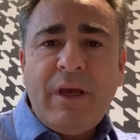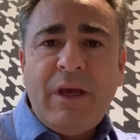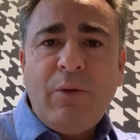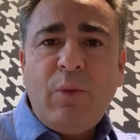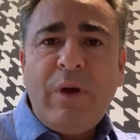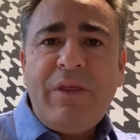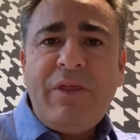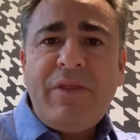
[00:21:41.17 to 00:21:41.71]

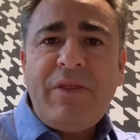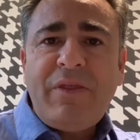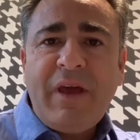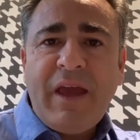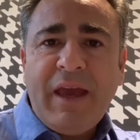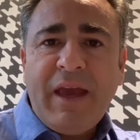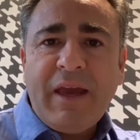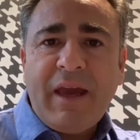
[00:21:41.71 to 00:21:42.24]
we
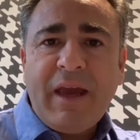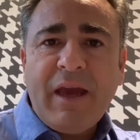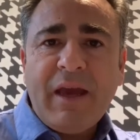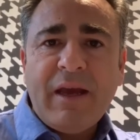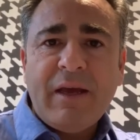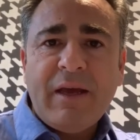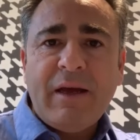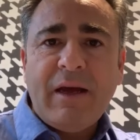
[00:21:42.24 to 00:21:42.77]
think,
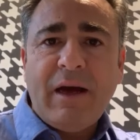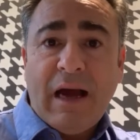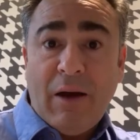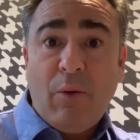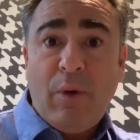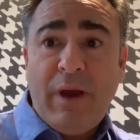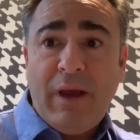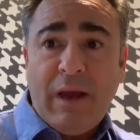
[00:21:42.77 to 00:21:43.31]

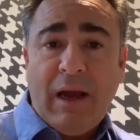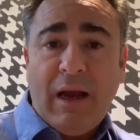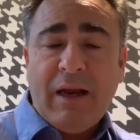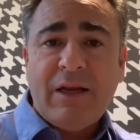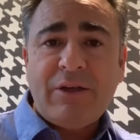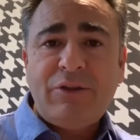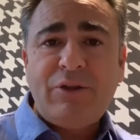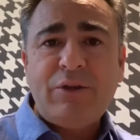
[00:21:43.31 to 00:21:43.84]
and
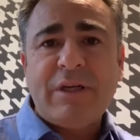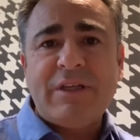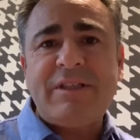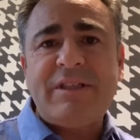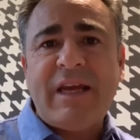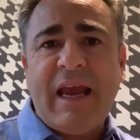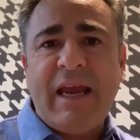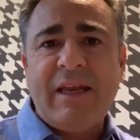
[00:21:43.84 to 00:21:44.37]
as you are
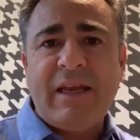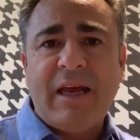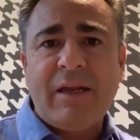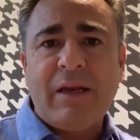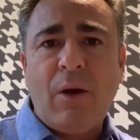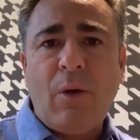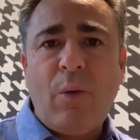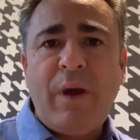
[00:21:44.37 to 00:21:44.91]
saying,
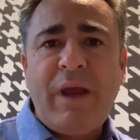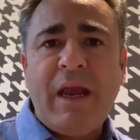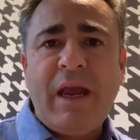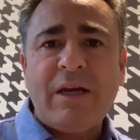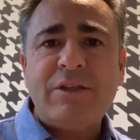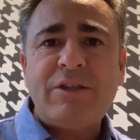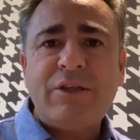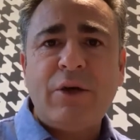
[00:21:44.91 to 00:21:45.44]
that we are
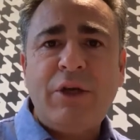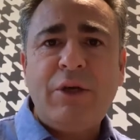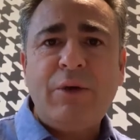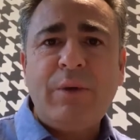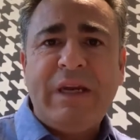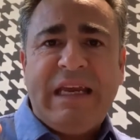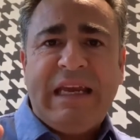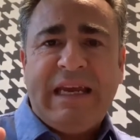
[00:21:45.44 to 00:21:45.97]
so
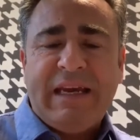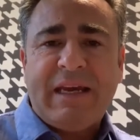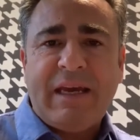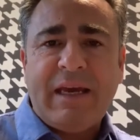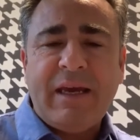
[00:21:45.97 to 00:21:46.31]
unique,